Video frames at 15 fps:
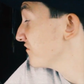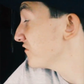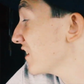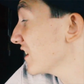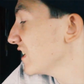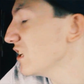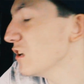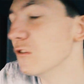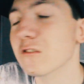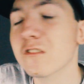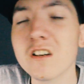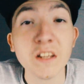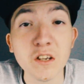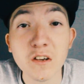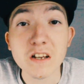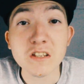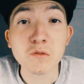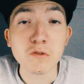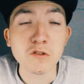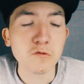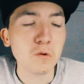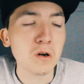Fuck you. Thank you guys so
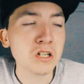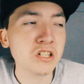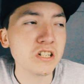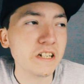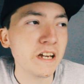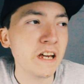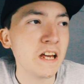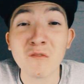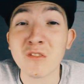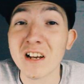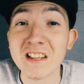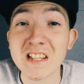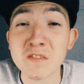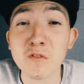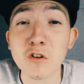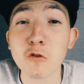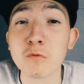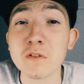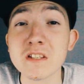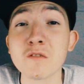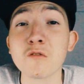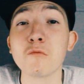much for watching. If you liked this video,
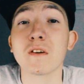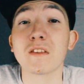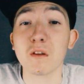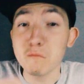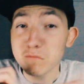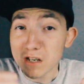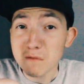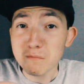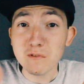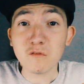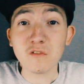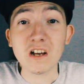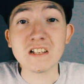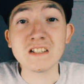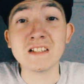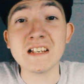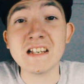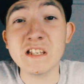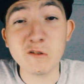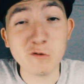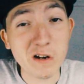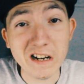please give it a big thumbs up. If you guys
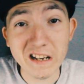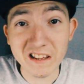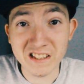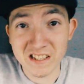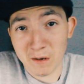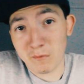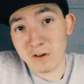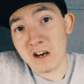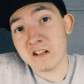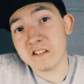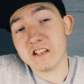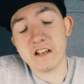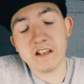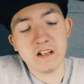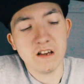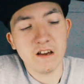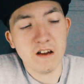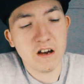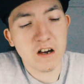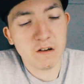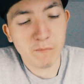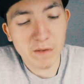enjoyed this type of content,
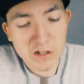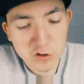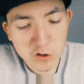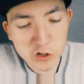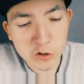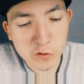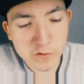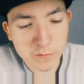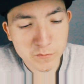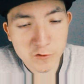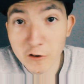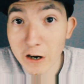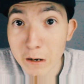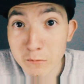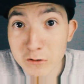um, make sure to subscribe